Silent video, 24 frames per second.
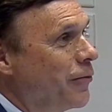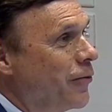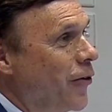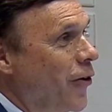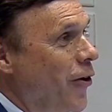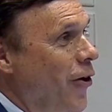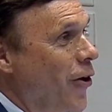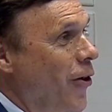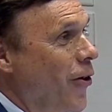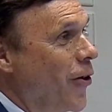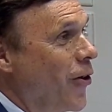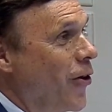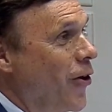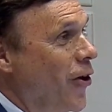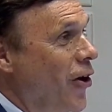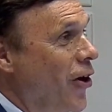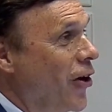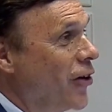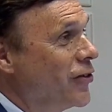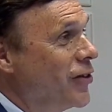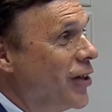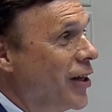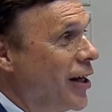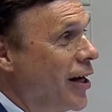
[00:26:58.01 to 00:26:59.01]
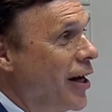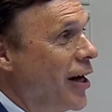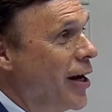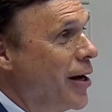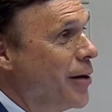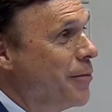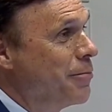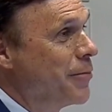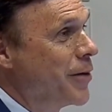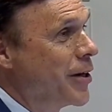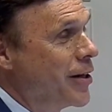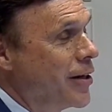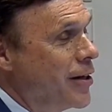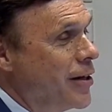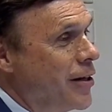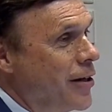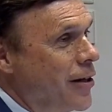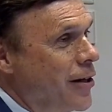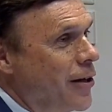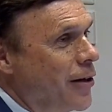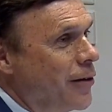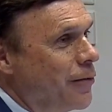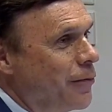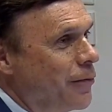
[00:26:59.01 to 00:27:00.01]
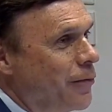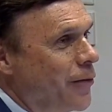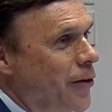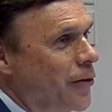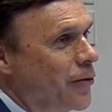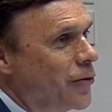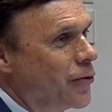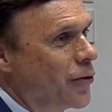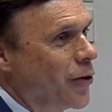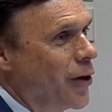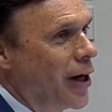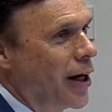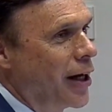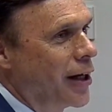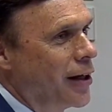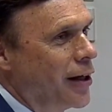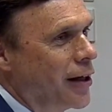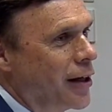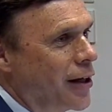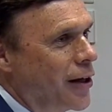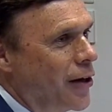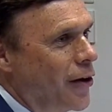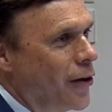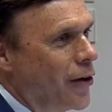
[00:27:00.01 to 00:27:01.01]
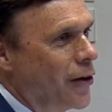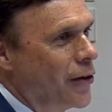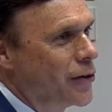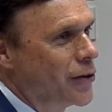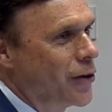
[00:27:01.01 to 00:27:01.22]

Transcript: for a long time for trying to kill his